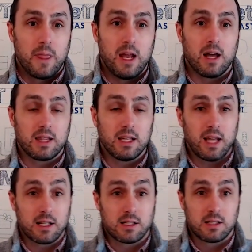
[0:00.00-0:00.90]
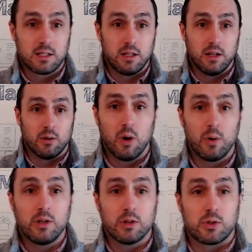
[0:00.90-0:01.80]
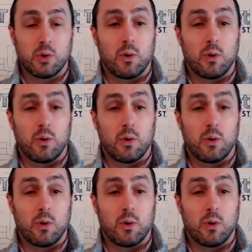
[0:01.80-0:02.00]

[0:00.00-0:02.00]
And I think that's knowing your